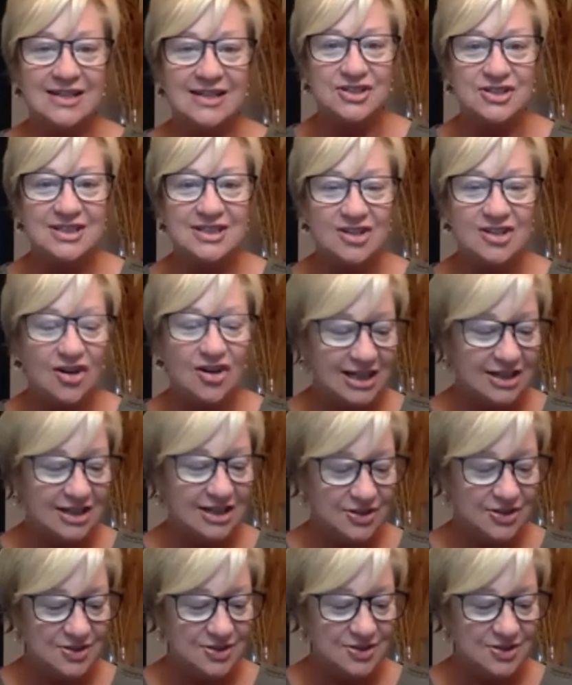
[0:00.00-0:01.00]
started
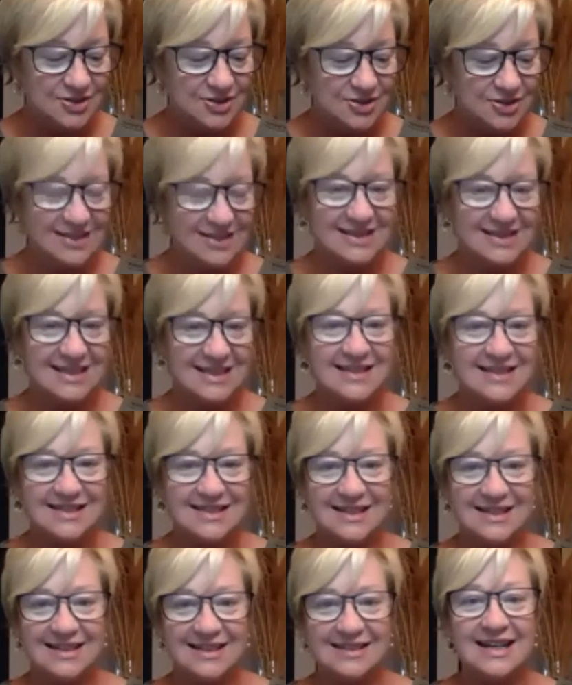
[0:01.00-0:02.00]
using this
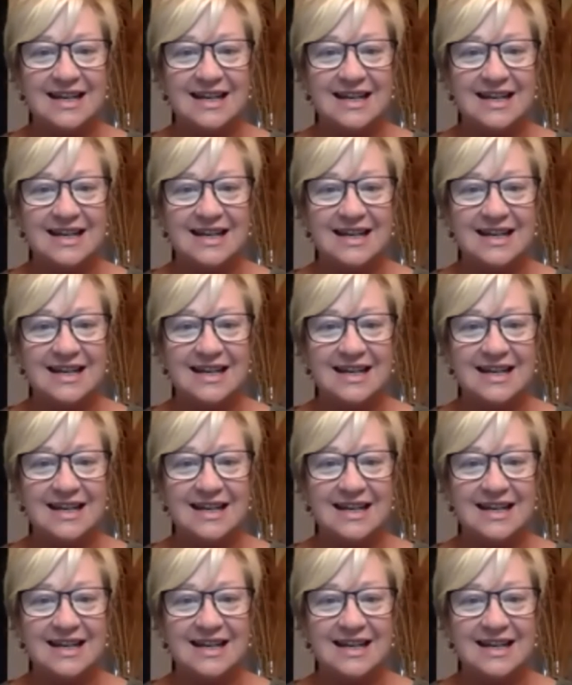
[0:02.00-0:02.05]
season